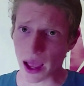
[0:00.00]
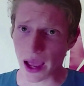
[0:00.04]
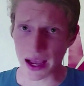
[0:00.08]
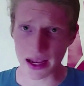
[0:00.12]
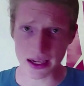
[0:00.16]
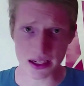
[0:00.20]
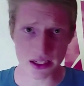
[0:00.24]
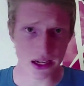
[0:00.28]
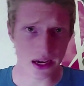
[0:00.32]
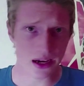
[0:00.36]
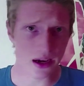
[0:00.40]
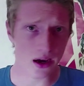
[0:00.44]

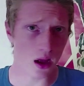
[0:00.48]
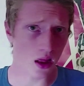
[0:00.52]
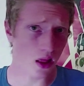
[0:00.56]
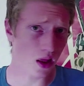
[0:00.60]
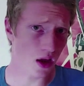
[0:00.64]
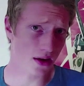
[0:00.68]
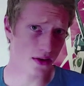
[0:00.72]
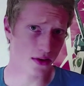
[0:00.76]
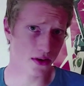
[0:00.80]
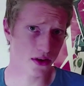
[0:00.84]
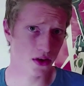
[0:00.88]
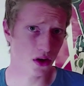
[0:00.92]
And yeah, I
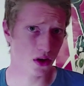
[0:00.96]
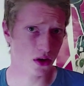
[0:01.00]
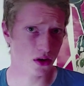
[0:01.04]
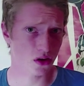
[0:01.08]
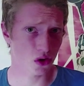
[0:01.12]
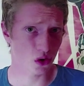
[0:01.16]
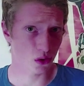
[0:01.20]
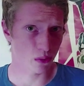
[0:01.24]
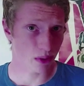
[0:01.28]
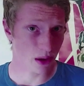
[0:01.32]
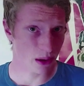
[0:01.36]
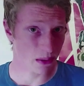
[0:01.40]
like the
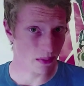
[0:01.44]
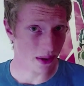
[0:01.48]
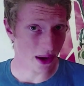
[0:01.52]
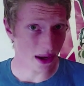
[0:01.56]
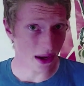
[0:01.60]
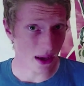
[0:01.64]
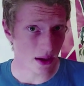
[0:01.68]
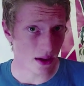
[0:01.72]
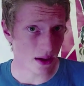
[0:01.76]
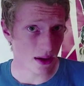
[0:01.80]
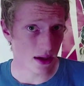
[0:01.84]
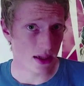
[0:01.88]
Doctor a bit
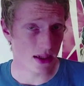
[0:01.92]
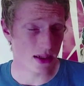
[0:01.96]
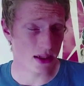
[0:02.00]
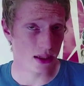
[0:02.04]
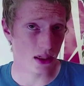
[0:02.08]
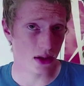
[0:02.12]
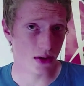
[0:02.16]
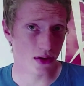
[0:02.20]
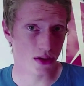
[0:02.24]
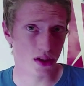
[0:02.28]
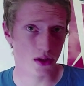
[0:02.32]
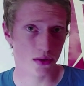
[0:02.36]
better in
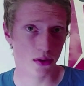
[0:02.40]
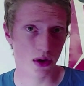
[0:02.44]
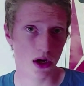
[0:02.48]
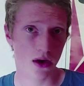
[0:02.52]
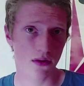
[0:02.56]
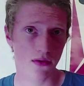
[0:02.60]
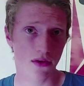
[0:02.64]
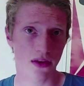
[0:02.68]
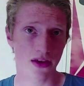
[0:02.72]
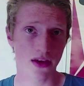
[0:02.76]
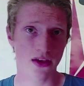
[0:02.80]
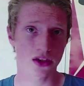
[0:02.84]
Series
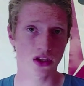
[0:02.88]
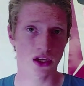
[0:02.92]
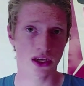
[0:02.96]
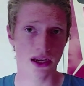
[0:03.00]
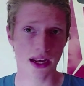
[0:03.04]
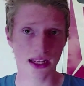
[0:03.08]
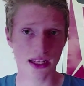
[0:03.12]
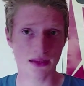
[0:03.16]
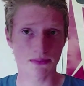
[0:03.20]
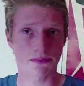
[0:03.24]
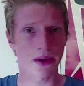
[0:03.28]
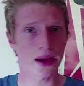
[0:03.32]
twelve. I think she
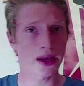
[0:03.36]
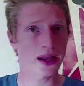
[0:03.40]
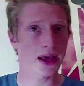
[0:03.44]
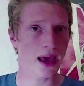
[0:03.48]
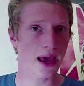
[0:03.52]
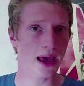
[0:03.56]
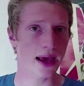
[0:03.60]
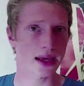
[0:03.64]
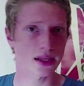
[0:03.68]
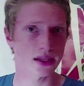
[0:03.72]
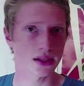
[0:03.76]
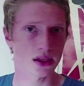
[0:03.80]
gets better
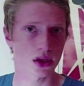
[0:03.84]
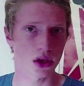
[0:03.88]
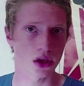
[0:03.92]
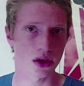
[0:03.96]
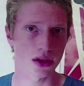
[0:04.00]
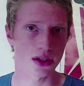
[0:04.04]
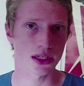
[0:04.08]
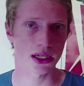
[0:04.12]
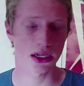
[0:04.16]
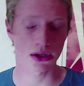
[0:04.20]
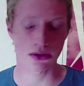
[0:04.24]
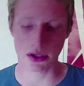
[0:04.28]
as
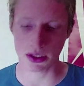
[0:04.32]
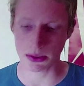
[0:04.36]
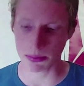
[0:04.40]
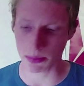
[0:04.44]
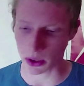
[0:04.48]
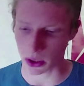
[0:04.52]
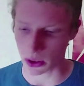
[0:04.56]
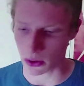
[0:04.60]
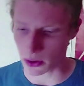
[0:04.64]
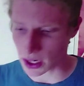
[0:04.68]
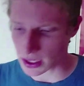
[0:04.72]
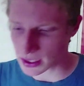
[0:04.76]
her series
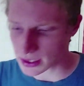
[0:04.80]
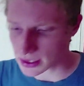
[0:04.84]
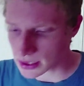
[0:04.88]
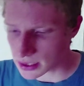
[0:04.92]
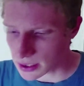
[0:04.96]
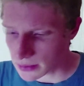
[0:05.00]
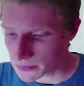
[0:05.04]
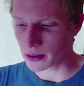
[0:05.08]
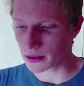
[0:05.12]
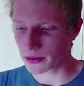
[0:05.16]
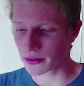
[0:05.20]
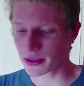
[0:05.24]

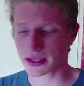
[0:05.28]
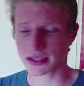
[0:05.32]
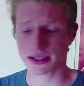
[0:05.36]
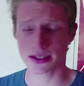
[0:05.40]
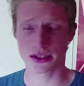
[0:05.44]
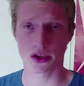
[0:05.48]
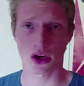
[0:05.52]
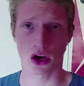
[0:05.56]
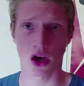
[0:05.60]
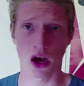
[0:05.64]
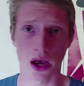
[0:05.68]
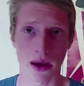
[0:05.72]
progress. This
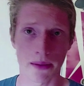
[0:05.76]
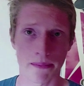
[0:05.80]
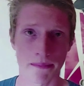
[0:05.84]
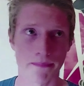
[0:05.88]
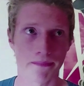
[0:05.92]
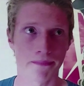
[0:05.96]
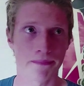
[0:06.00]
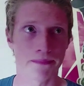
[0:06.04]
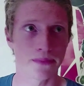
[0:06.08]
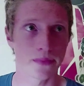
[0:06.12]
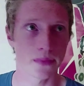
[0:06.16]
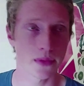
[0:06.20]

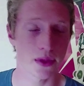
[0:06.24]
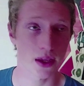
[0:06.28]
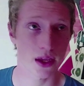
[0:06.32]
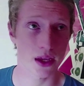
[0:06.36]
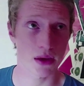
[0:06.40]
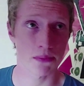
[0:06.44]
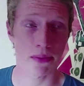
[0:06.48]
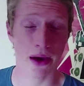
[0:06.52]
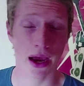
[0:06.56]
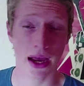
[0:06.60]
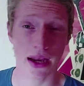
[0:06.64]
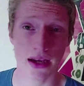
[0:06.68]
time, the
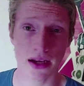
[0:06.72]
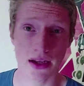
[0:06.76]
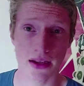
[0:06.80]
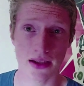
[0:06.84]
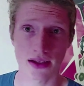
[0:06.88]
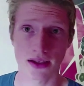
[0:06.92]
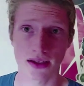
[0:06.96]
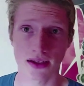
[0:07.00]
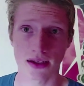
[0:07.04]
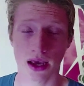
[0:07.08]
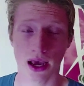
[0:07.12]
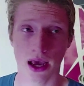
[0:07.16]

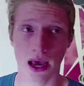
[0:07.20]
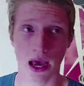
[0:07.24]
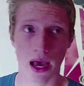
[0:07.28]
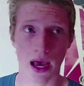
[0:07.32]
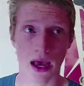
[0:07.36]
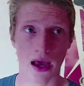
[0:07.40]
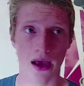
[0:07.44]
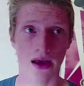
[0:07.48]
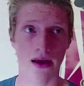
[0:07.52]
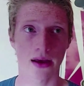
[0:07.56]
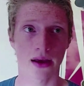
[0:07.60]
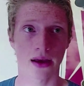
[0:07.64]
companions
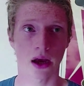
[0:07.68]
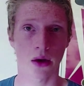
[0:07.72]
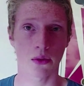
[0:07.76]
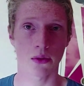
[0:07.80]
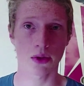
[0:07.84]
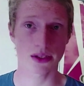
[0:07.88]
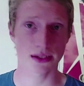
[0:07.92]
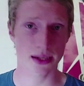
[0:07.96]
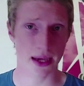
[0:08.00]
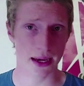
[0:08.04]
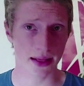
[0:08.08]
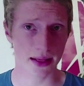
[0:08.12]
are, I
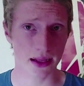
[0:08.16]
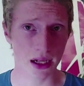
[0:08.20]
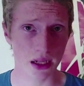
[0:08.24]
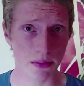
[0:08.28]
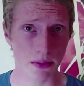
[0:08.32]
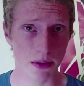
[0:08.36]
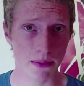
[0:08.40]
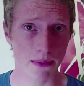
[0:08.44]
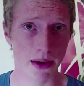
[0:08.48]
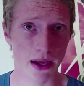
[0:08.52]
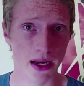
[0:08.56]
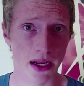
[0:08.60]
would say, a little
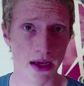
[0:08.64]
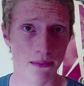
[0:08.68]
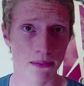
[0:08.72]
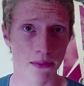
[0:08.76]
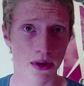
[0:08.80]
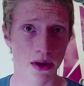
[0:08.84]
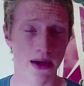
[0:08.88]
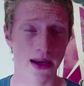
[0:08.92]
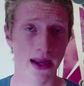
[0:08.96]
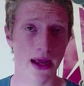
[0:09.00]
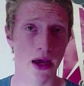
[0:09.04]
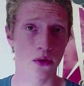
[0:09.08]
bit better,
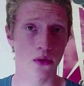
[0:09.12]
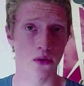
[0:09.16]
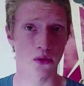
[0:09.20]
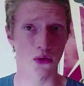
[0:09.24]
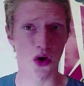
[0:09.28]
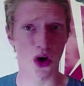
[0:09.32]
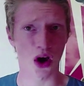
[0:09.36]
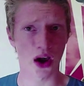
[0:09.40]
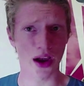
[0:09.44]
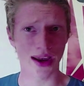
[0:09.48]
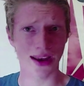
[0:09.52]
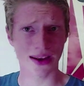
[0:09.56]
but now
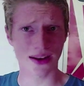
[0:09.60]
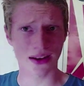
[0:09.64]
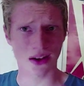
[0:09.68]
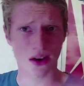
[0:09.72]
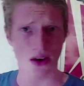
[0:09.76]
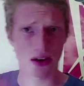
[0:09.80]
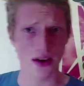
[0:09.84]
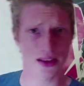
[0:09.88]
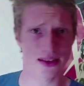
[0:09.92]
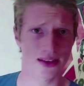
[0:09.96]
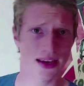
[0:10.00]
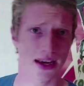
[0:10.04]
Ryan
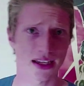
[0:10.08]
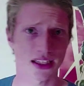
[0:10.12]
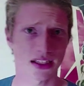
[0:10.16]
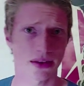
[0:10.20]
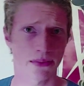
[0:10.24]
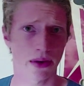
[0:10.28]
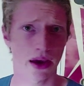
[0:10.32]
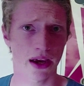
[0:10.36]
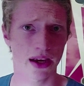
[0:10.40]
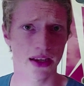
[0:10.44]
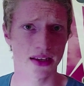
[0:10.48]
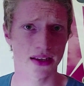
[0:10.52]
kind of takes a
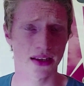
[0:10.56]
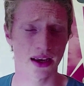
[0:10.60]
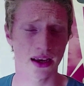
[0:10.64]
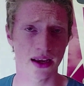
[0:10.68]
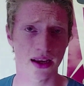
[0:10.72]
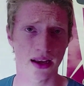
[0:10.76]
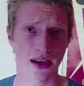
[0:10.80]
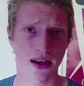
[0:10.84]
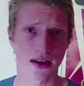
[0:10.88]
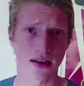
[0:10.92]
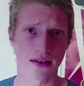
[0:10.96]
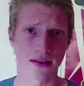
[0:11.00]
back
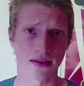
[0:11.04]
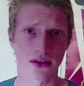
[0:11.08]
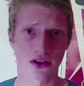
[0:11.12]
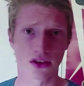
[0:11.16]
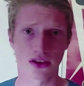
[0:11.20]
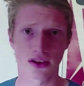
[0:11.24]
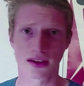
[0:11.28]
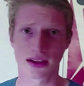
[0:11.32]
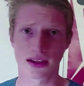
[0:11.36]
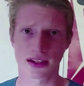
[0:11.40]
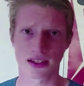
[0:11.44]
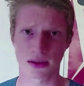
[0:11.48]
seat and
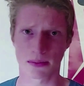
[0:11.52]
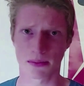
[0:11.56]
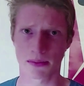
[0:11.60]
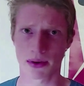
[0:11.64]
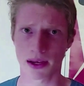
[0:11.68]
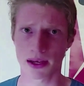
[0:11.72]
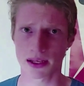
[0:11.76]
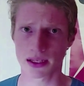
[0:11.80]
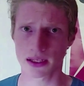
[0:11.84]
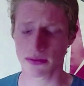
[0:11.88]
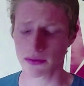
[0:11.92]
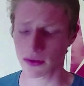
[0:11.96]
just
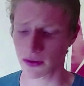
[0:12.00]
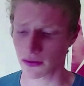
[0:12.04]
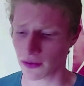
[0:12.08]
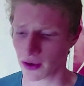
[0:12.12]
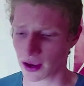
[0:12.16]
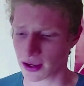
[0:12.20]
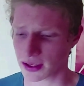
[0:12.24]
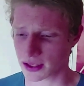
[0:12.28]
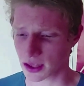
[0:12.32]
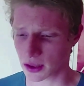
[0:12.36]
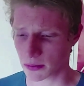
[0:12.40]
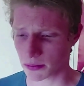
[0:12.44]
disappears off the
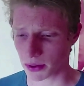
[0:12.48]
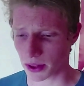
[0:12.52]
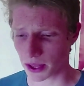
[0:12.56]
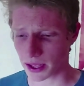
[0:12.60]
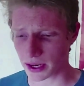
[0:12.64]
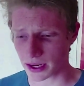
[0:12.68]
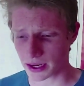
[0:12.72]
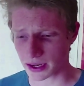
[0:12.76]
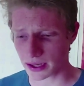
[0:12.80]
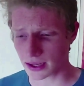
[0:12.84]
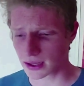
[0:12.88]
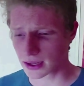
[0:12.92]
face of the
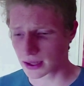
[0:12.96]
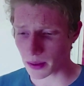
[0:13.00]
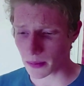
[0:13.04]
planet.